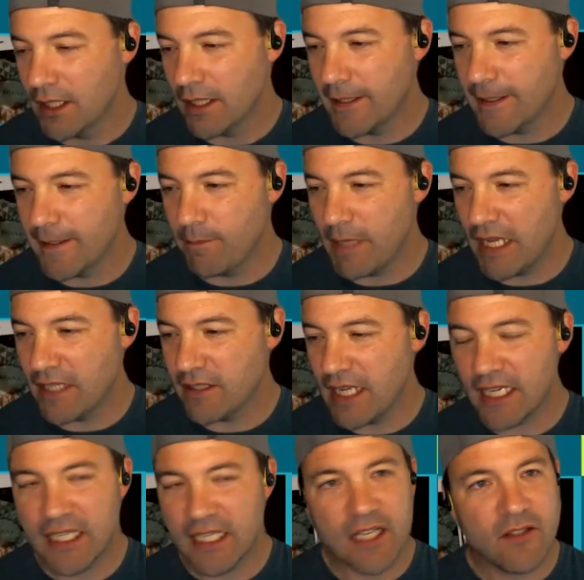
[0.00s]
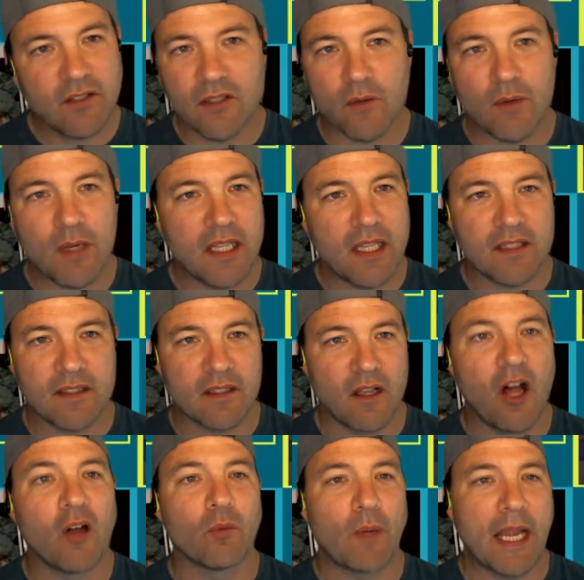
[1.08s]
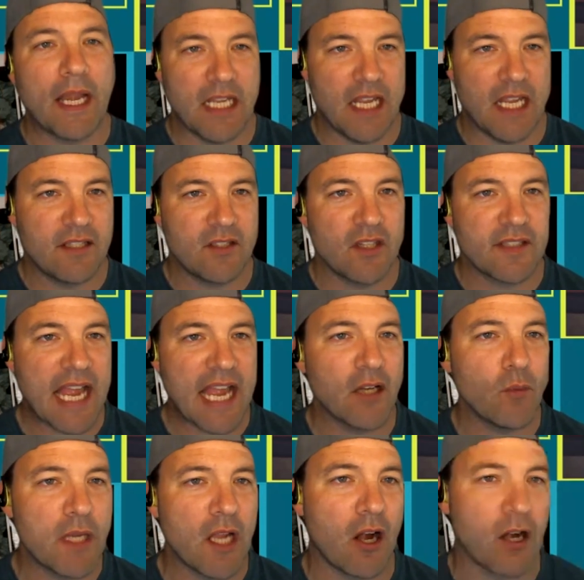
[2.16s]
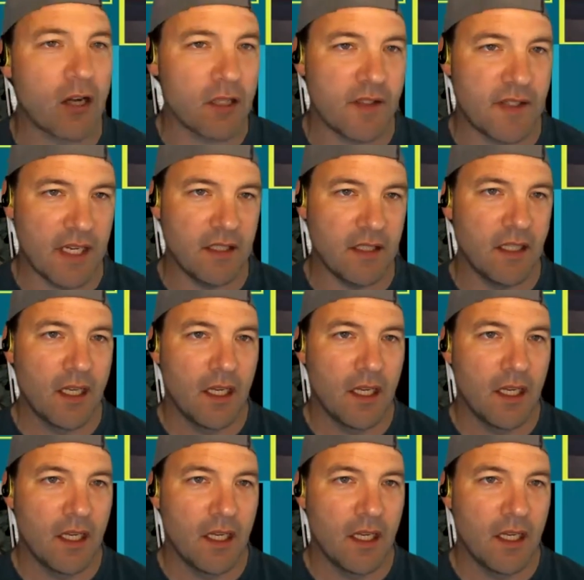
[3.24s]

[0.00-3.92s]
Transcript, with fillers: Um, and, and kids are doing this already. It's just how do we harness it?